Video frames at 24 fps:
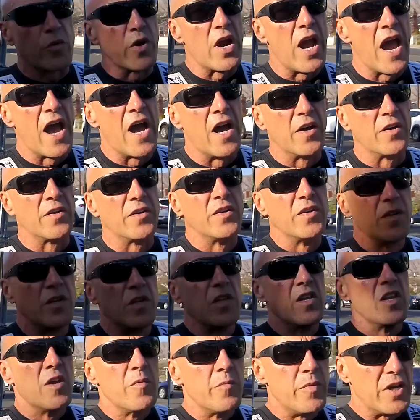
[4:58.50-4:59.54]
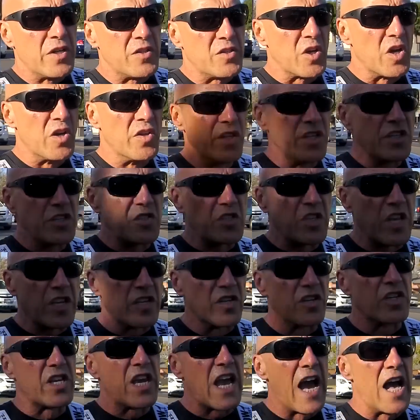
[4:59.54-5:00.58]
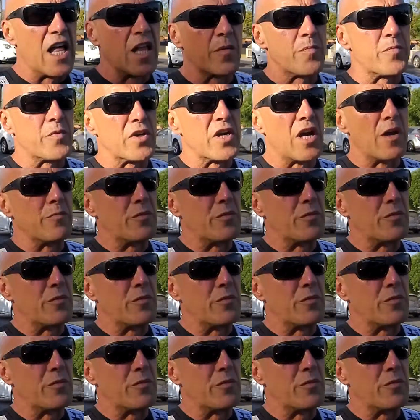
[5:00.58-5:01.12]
around, but it's only single caliper.